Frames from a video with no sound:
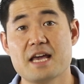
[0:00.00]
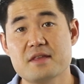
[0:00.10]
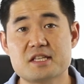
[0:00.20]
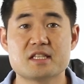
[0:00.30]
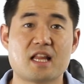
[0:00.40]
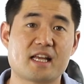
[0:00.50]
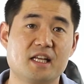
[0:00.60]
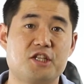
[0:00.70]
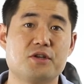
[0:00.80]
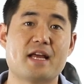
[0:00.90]
And this is
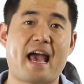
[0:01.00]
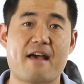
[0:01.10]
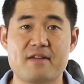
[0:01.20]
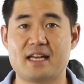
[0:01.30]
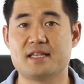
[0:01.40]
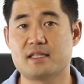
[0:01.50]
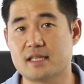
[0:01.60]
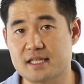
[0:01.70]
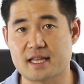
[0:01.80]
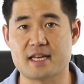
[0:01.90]
likely due to having
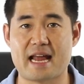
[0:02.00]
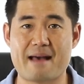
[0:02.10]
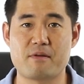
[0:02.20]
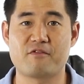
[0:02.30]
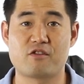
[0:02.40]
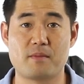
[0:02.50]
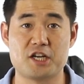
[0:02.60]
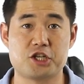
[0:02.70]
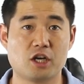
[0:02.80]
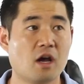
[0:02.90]
consistent NAP
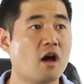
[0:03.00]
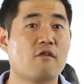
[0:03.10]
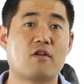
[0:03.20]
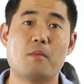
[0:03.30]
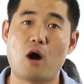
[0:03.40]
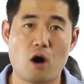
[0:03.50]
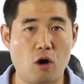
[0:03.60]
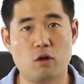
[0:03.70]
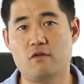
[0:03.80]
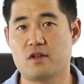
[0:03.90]
information from
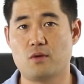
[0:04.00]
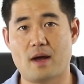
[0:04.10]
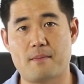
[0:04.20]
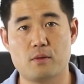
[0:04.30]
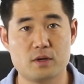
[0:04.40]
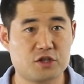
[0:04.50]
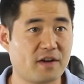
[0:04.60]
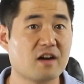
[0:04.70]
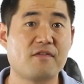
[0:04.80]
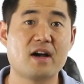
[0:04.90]
all over the web, which
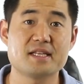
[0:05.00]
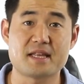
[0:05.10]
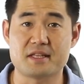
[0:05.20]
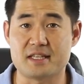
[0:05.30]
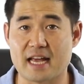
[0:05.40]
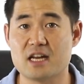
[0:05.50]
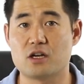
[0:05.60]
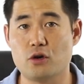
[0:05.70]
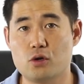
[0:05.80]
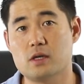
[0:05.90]
verifies that the data
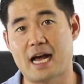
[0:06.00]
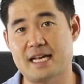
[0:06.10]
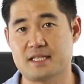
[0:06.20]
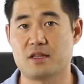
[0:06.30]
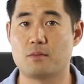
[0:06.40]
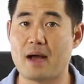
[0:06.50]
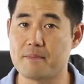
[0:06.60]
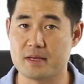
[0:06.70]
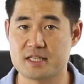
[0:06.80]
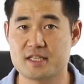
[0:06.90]
Google has in their My
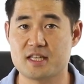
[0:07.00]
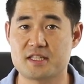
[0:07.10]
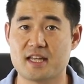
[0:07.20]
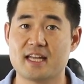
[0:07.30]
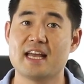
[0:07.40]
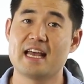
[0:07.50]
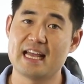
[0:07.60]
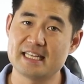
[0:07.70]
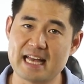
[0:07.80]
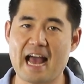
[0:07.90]
Business listing
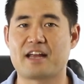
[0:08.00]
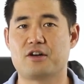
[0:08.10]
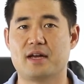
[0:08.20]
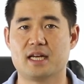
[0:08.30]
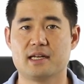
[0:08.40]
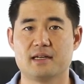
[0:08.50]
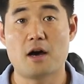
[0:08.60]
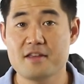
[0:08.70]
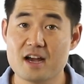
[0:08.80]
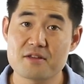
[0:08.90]
is accurate.
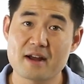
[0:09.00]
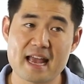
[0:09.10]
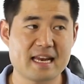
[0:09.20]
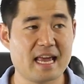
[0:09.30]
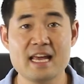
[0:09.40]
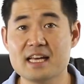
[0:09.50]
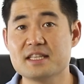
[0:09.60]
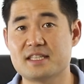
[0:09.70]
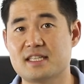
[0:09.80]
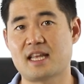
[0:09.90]
On the other hand,
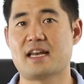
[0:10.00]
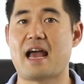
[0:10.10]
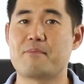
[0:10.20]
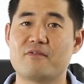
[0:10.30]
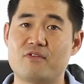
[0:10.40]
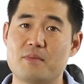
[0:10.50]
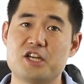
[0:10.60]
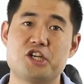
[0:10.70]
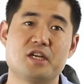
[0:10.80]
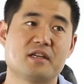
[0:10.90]
inconsistent NAP
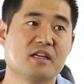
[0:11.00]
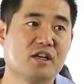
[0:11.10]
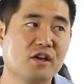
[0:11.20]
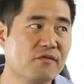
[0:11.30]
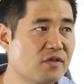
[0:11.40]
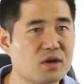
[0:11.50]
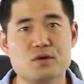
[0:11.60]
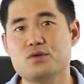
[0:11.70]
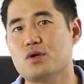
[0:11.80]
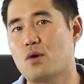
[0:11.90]
information can
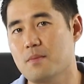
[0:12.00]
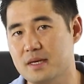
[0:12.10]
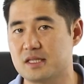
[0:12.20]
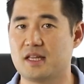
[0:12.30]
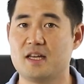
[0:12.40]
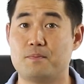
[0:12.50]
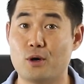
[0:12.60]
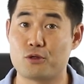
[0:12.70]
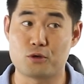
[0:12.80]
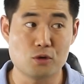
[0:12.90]
confuse or mislead
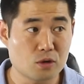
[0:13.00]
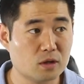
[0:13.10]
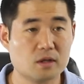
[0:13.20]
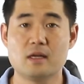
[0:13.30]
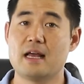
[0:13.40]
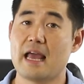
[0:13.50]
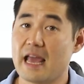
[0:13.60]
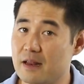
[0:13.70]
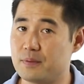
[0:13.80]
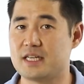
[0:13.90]
both Google
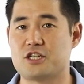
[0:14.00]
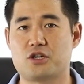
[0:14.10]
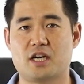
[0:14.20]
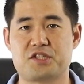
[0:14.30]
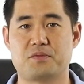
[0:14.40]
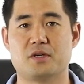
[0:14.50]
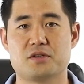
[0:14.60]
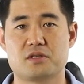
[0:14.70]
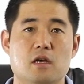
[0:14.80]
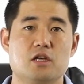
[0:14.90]
and potential
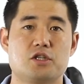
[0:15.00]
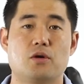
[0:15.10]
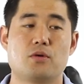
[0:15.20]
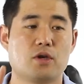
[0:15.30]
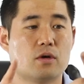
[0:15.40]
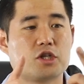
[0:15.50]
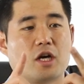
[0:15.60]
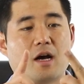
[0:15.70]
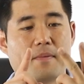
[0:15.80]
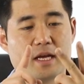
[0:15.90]
customers. So your job